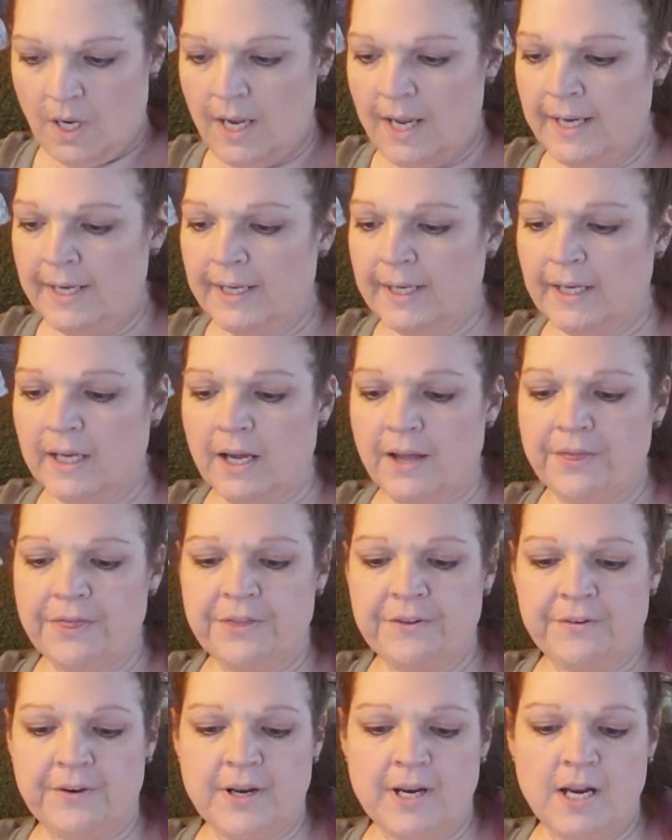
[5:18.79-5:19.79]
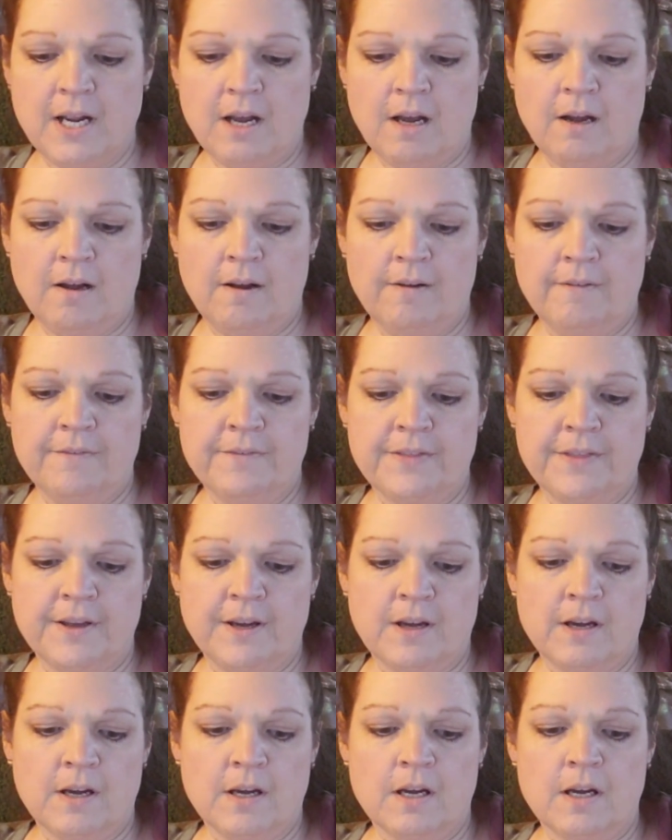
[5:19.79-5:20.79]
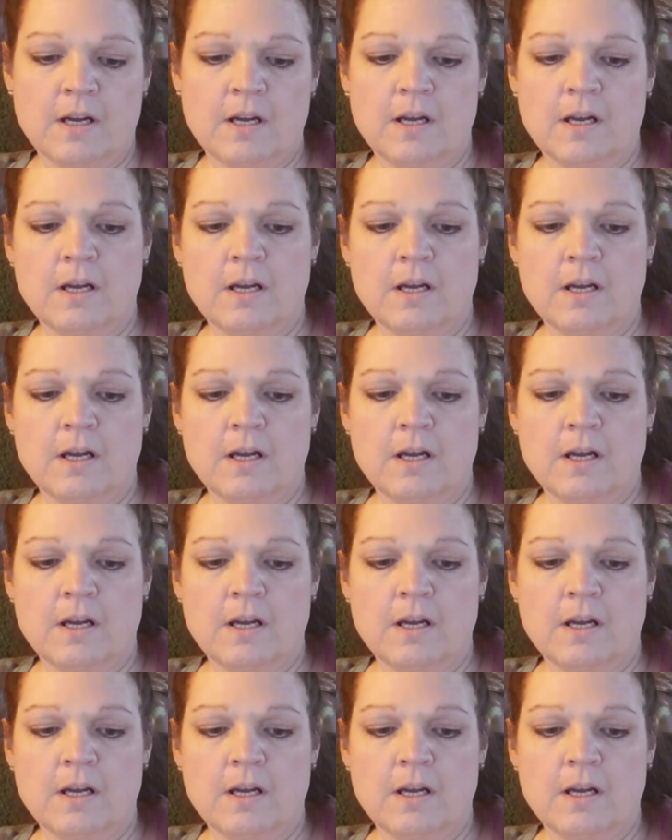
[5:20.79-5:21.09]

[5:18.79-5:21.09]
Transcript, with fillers: And I got three of the